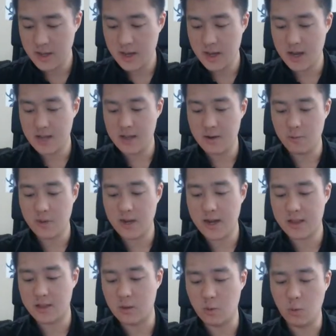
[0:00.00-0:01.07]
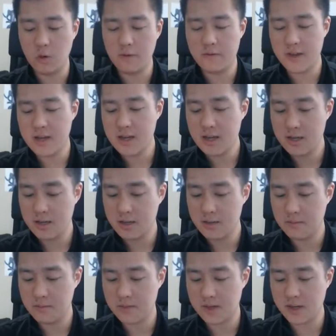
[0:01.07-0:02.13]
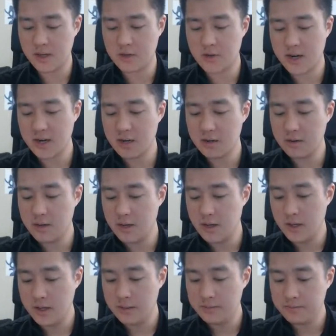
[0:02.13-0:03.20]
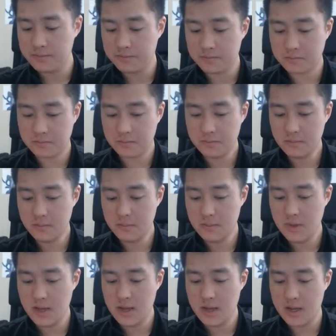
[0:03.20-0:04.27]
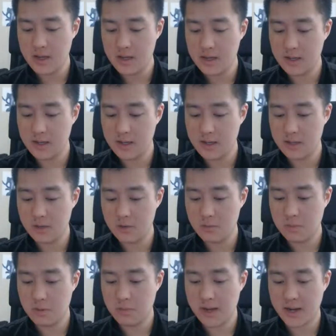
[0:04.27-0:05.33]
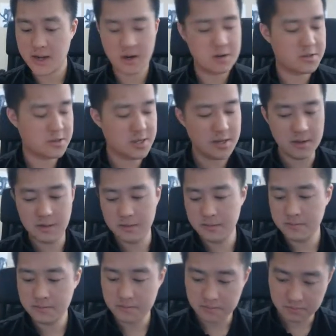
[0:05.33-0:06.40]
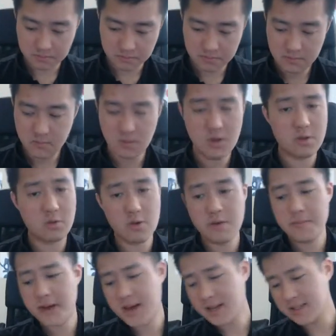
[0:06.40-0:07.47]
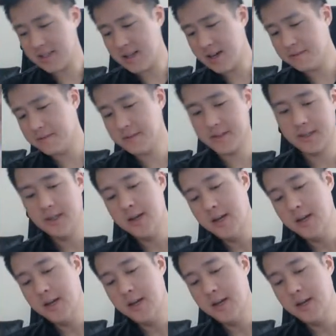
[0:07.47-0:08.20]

And then we got the Wolvie Psychic Tracker and uh, the Super Black Iron Sea. Three packs left.